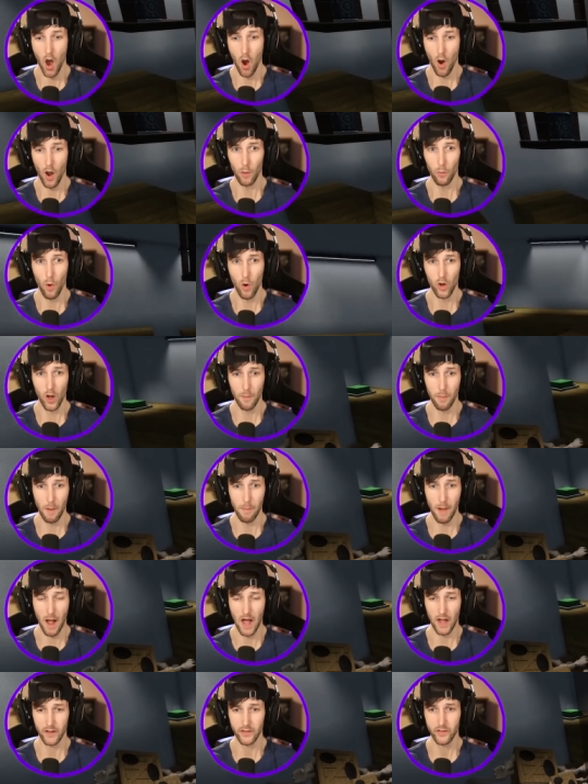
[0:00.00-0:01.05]
Oh, I woke up a
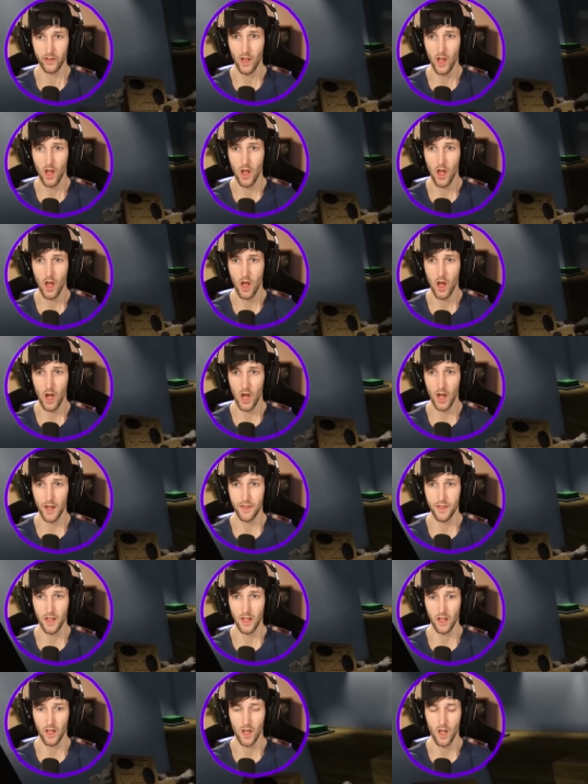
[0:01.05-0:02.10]
box, I
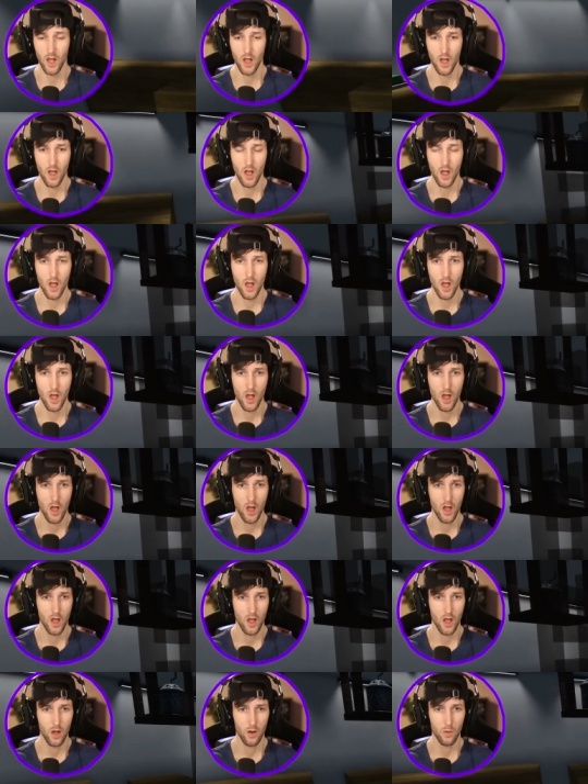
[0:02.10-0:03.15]
think.
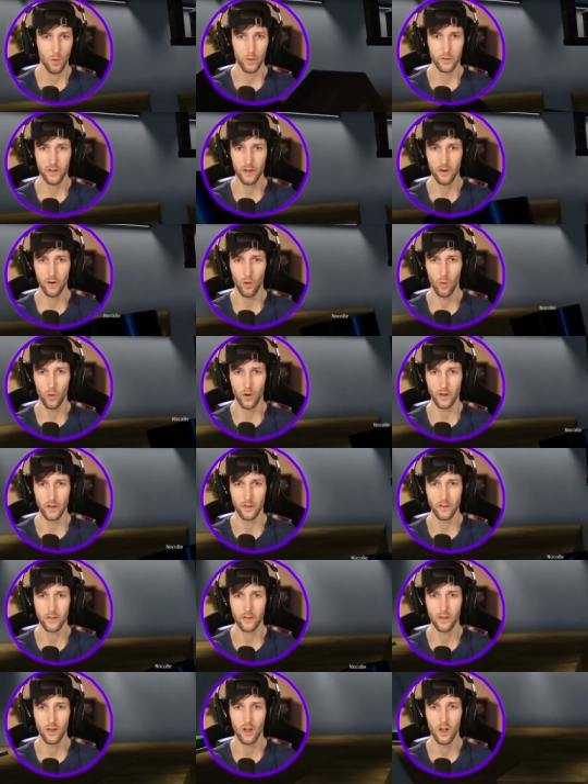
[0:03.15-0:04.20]
What was that
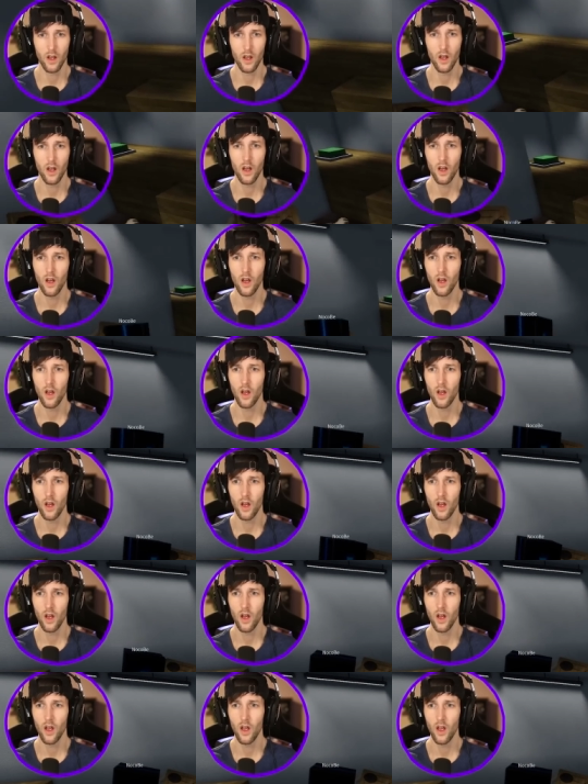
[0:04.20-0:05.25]
noise?
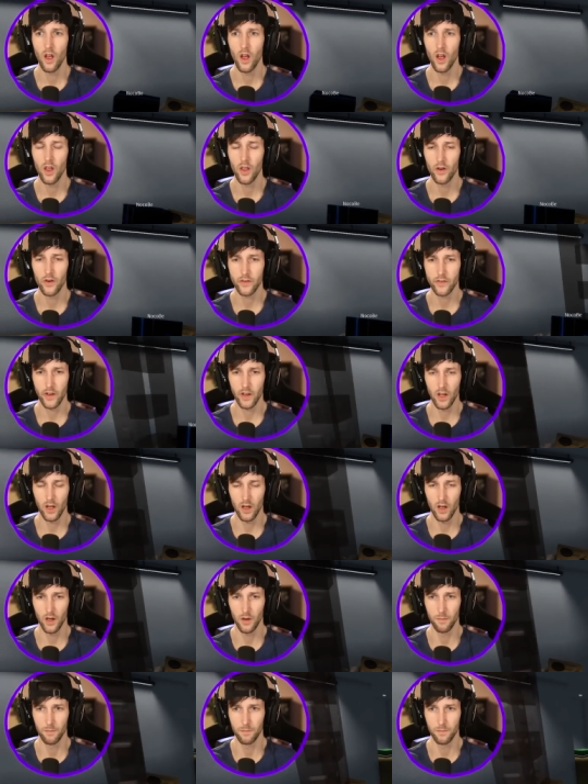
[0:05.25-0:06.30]
There's like
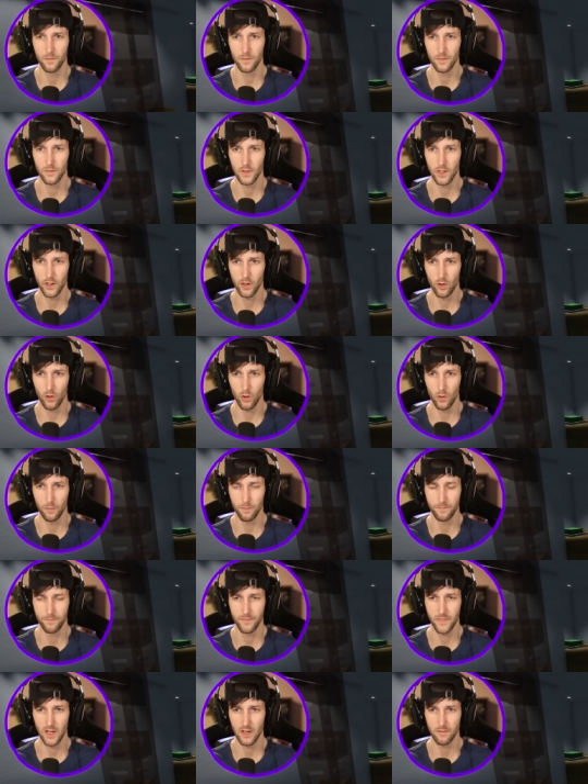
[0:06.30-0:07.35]
a
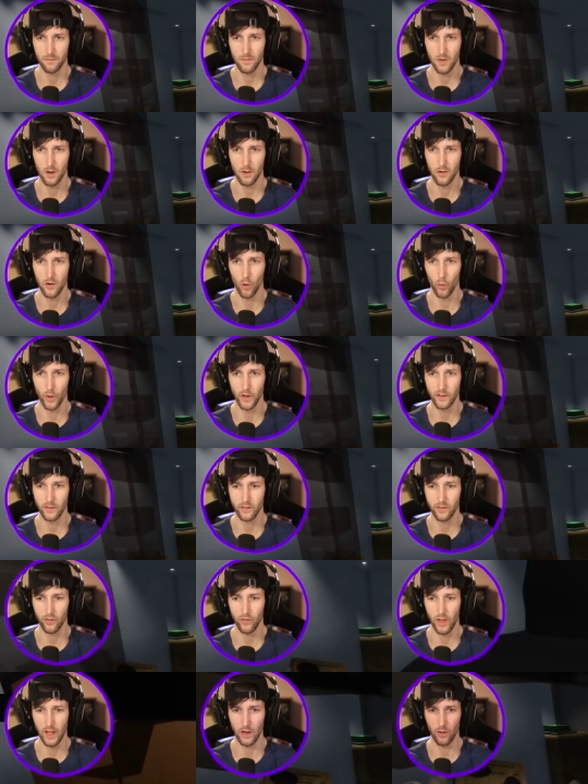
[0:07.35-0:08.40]
little
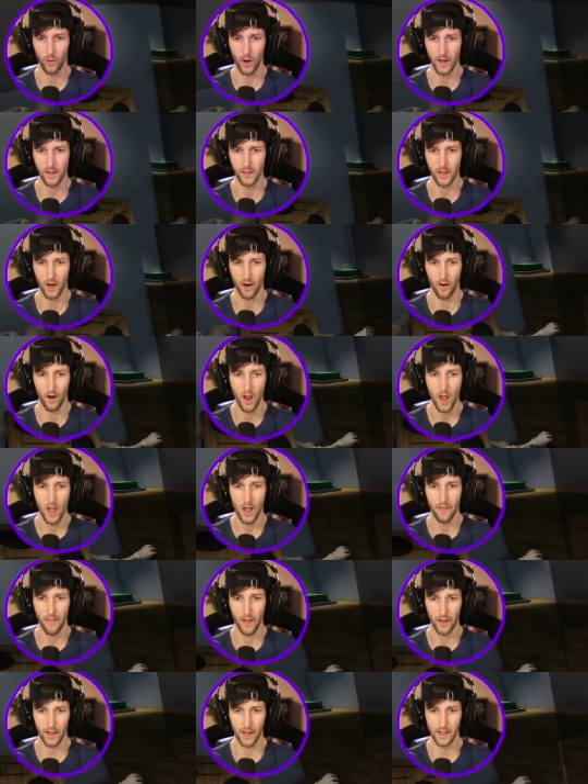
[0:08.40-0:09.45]
noise thing right there.
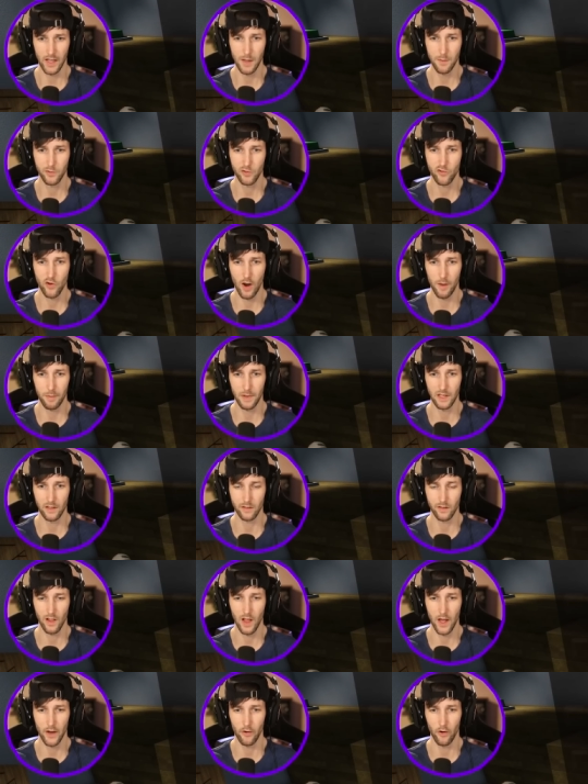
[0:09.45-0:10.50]
And that guy keeps dropping
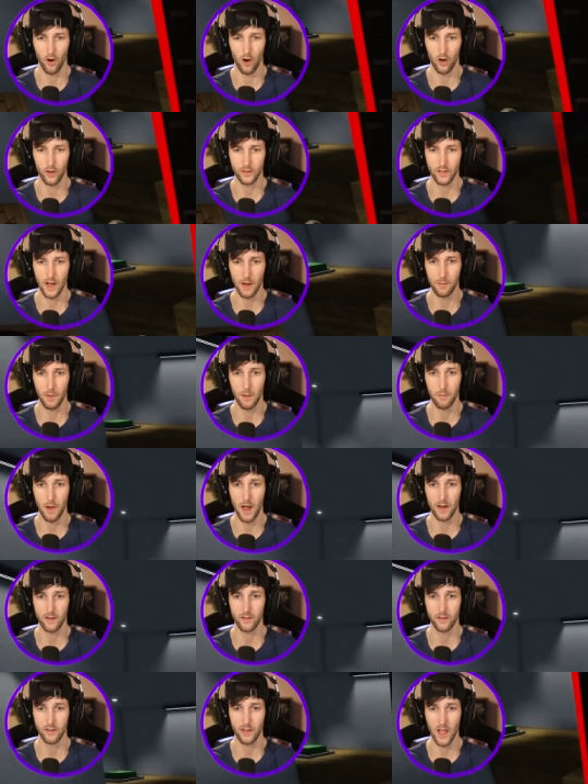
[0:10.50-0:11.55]
his ladder on top of the
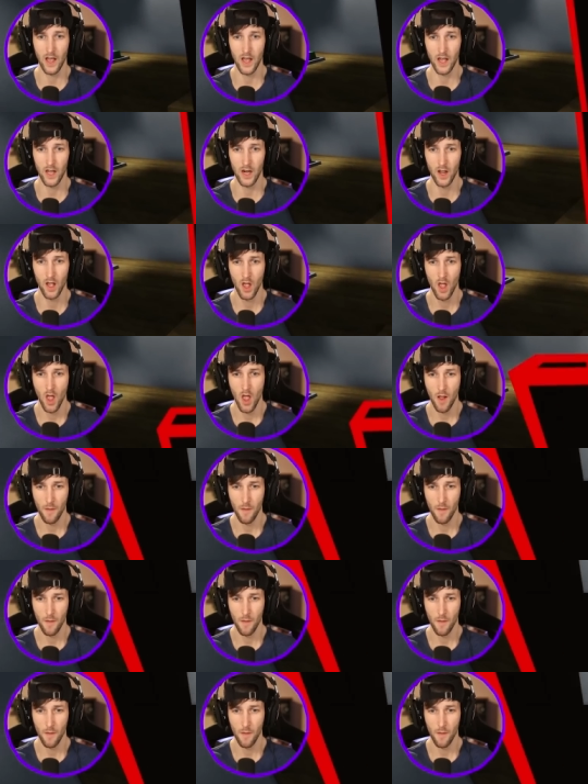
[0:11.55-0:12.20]
box's head.